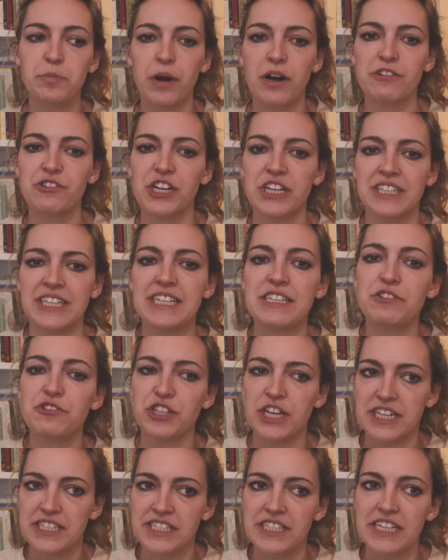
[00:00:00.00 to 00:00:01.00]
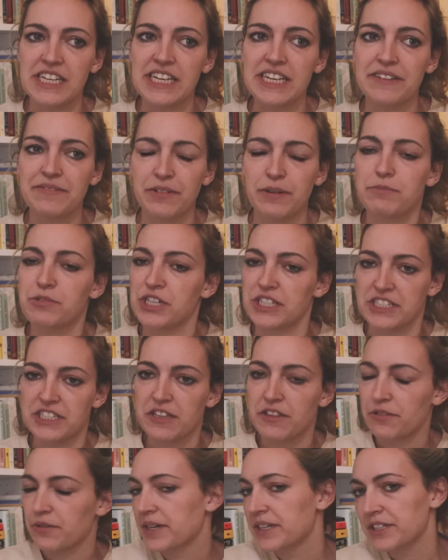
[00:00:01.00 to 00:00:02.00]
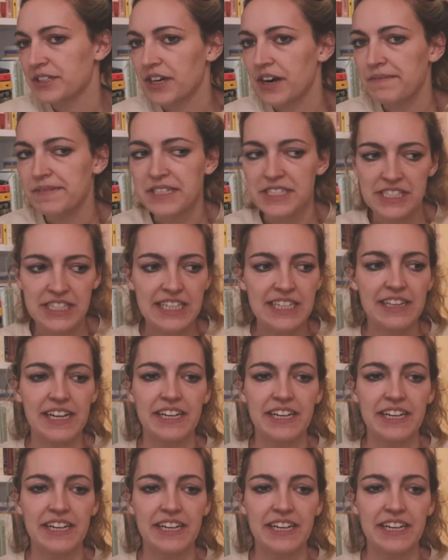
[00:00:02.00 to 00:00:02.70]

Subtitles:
Project and Jesse from Jesse the Reader, obviously.